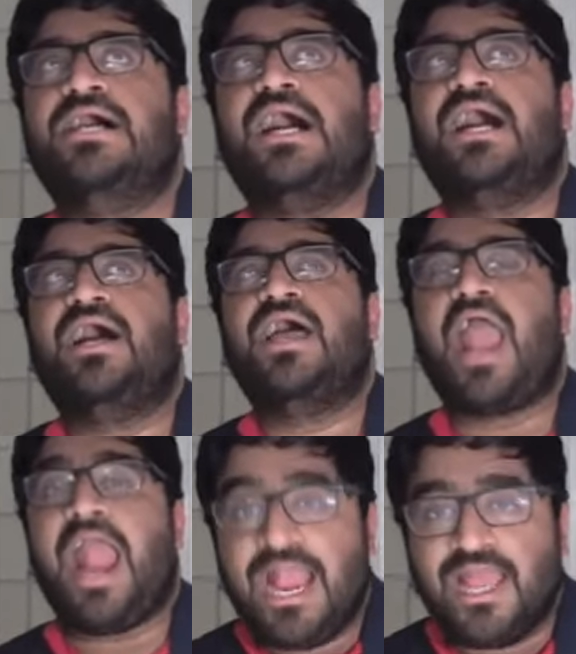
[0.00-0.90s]
Uh,
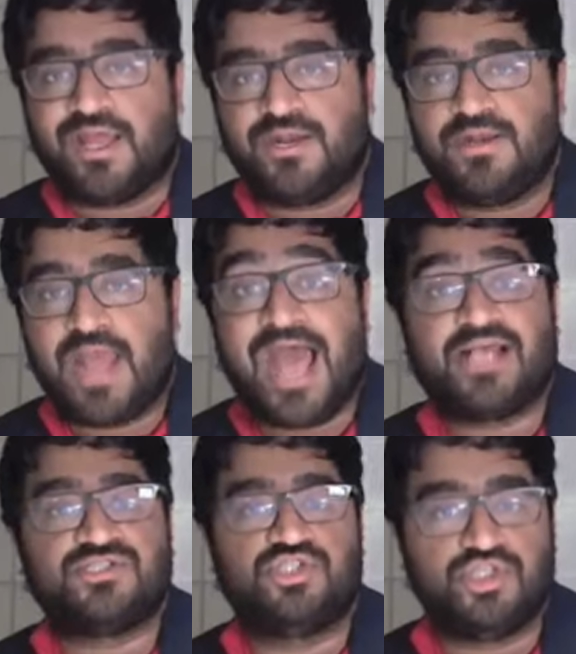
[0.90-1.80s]
and as
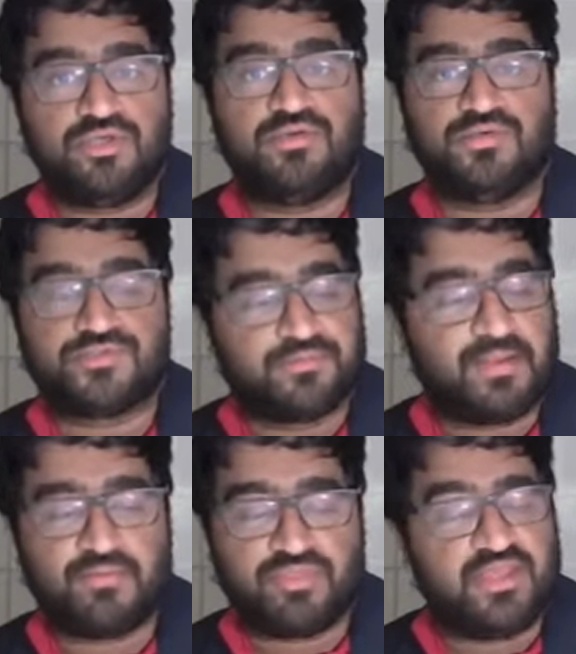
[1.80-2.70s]
Jews, remember, they,